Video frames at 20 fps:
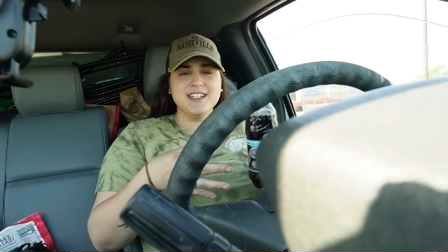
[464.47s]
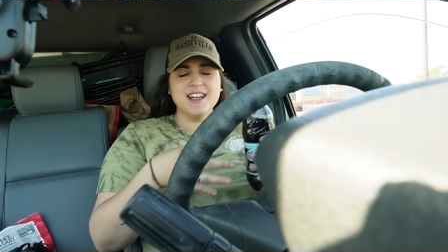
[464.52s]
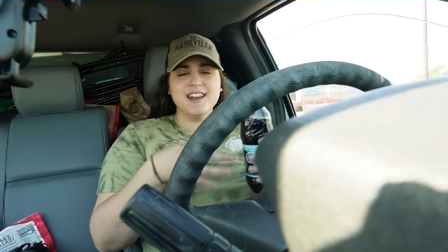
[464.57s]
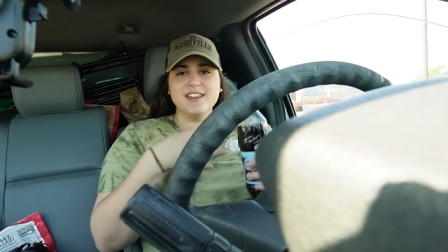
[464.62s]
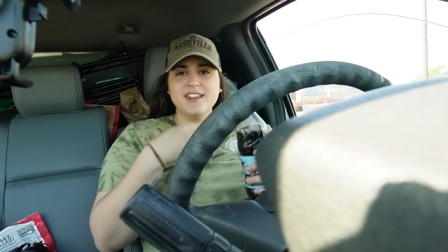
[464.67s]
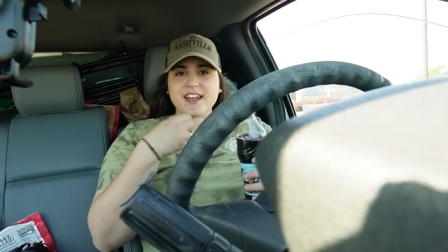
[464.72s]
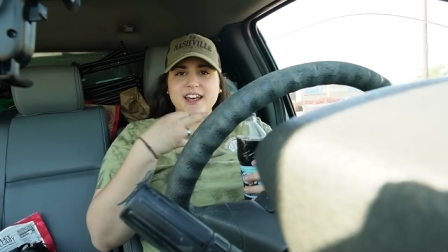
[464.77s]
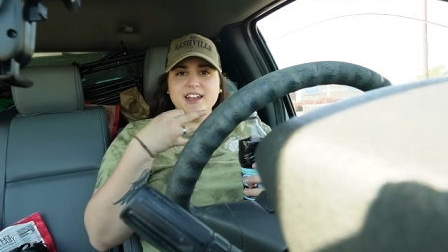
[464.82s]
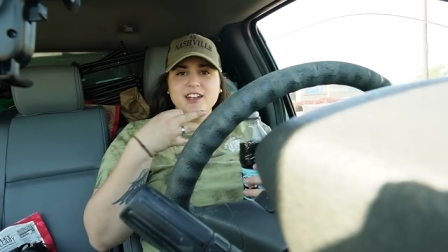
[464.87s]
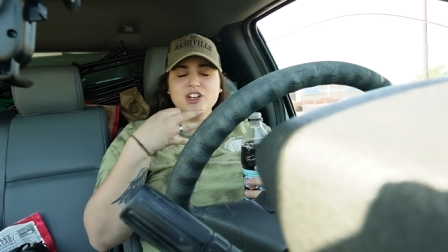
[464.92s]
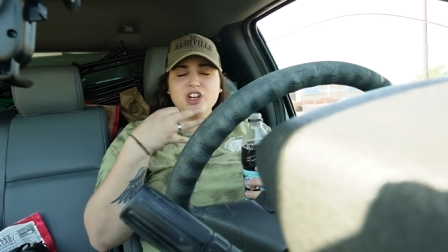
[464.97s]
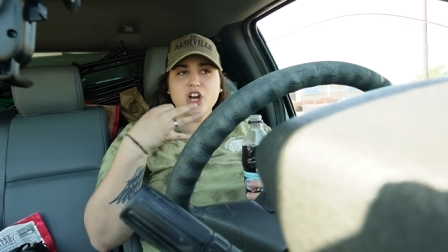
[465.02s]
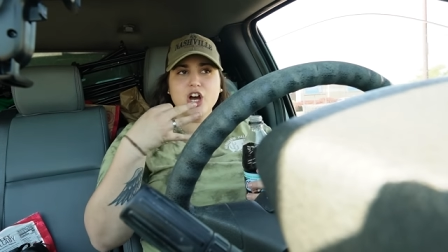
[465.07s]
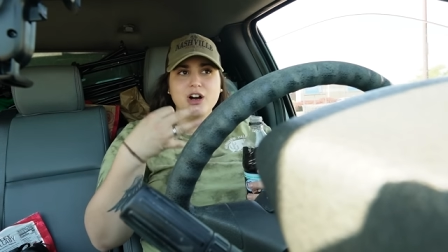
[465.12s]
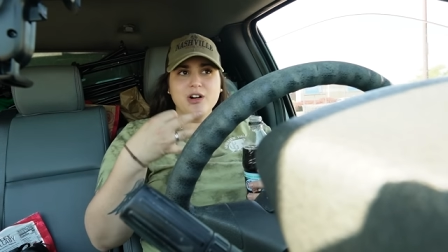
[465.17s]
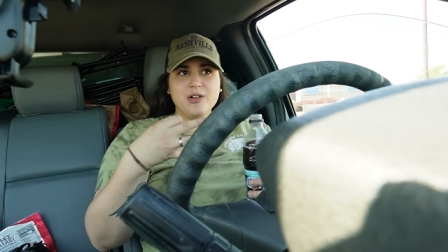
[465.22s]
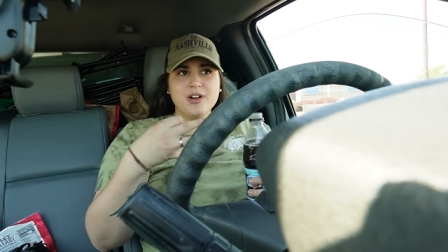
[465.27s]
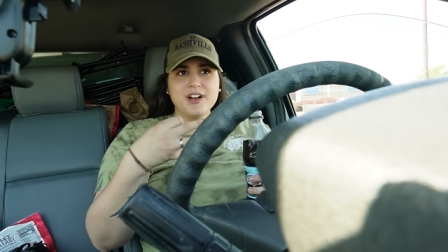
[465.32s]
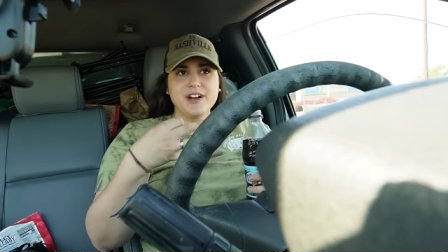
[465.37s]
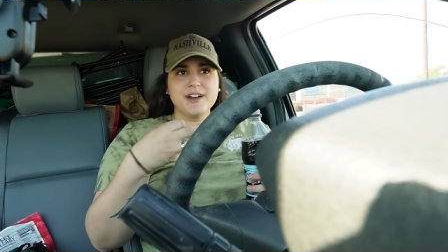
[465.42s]
than
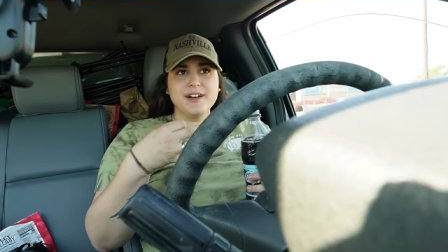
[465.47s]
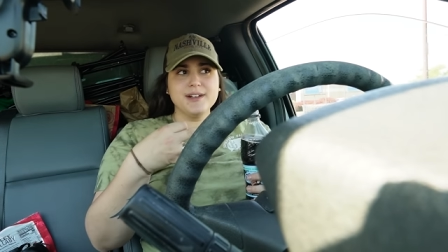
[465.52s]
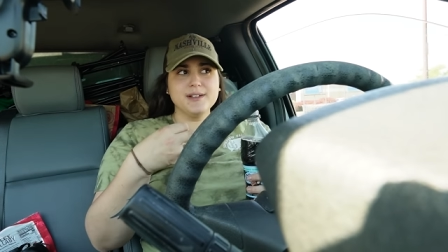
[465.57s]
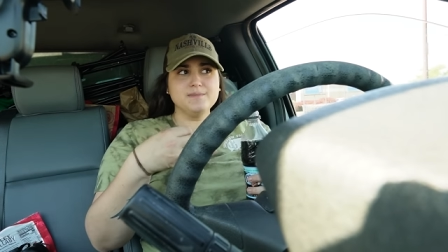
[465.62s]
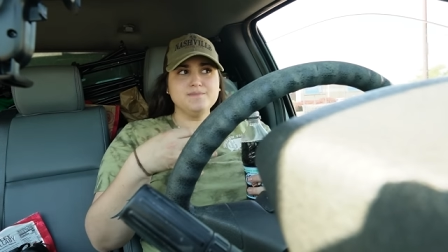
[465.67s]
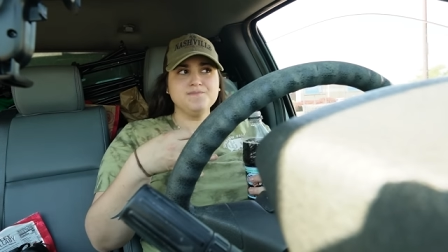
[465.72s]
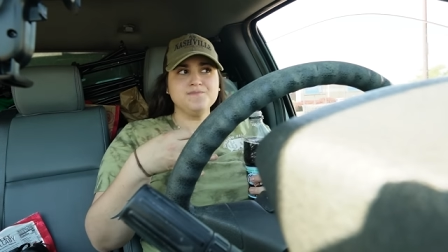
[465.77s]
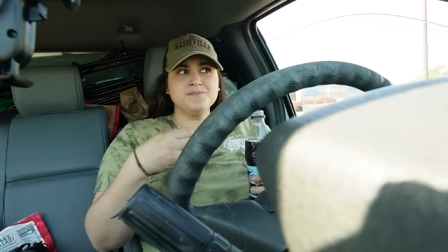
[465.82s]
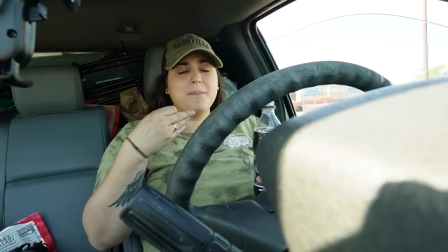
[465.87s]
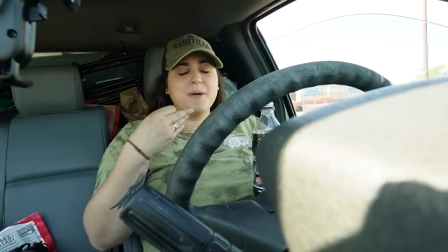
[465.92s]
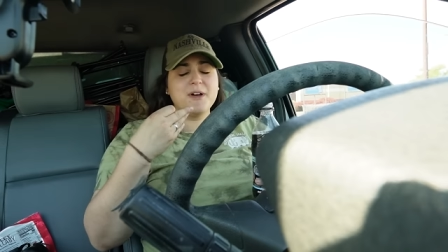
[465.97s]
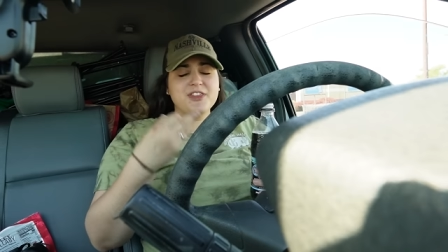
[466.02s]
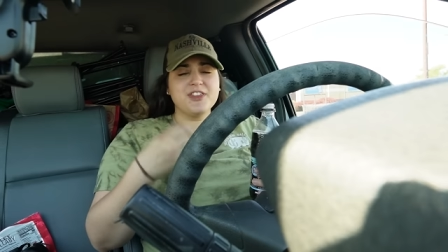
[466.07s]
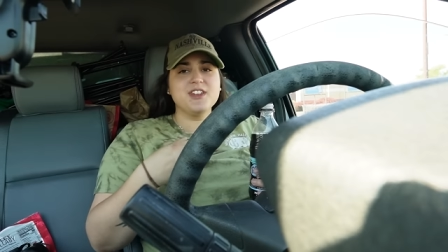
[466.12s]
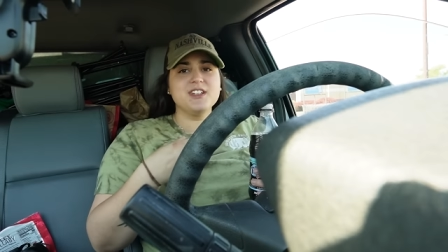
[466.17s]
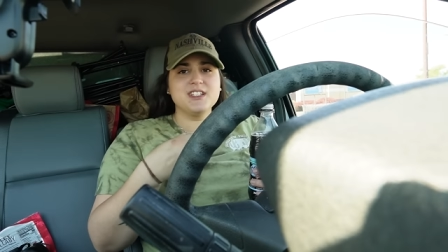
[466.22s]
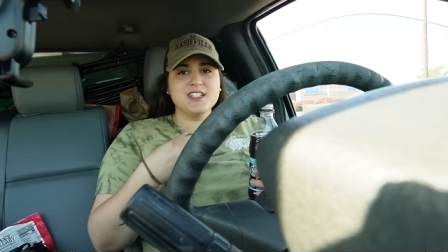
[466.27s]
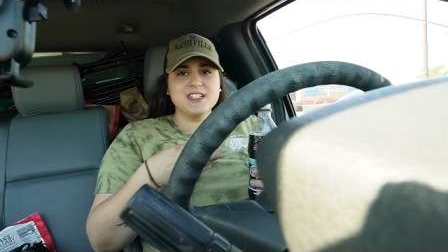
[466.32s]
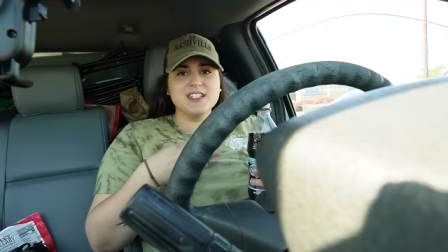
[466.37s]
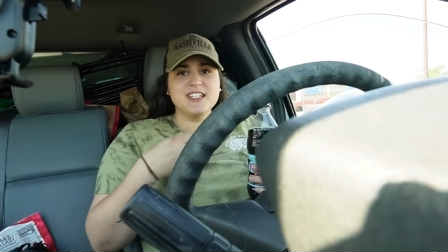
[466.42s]
coconut, but
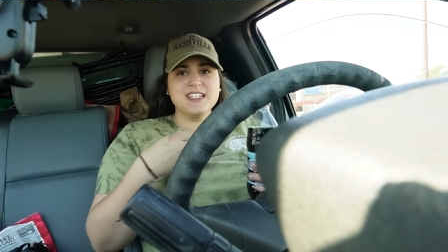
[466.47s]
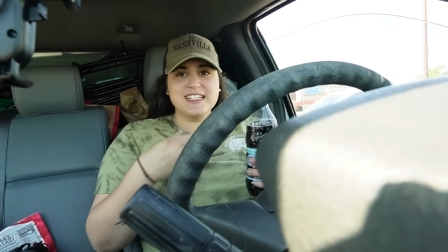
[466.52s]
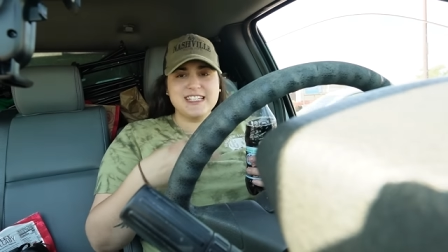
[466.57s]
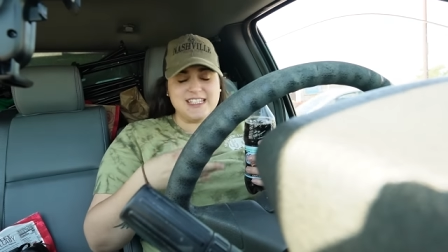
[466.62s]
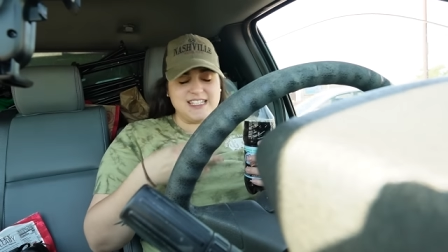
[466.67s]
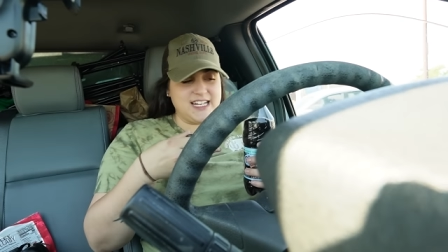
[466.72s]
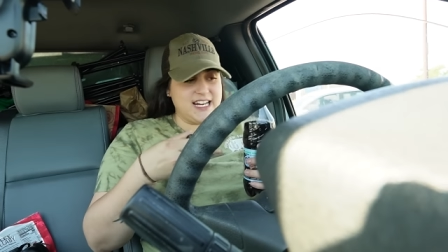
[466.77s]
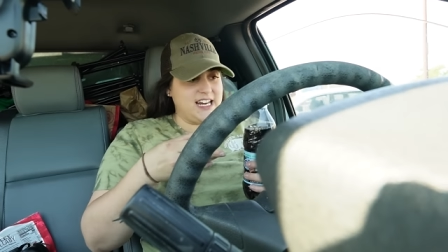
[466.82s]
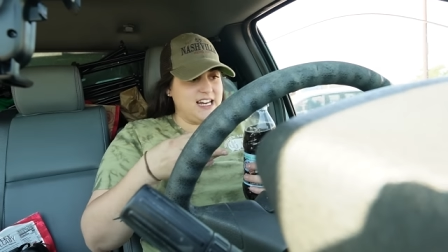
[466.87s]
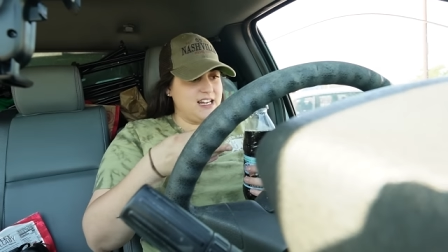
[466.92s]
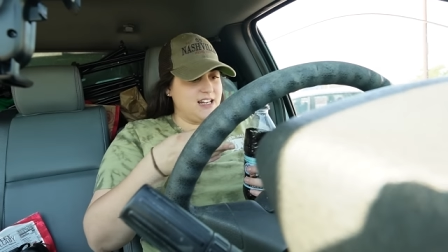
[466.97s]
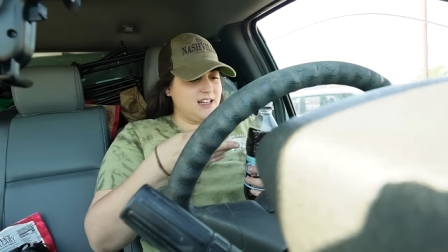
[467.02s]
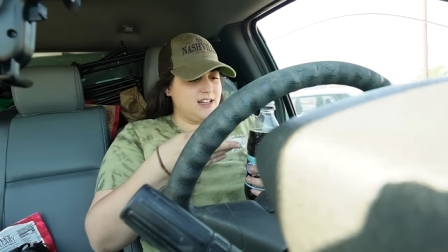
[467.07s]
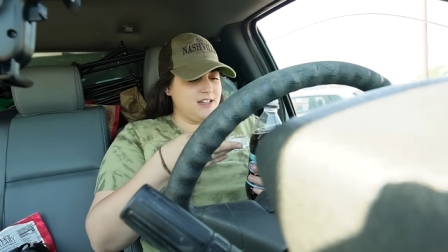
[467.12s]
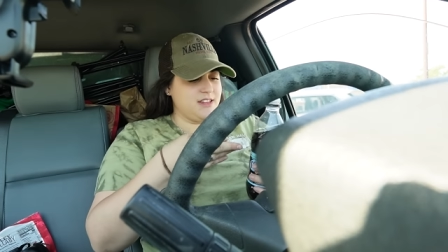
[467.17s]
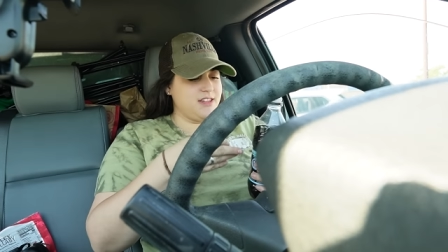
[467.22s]
this is insane.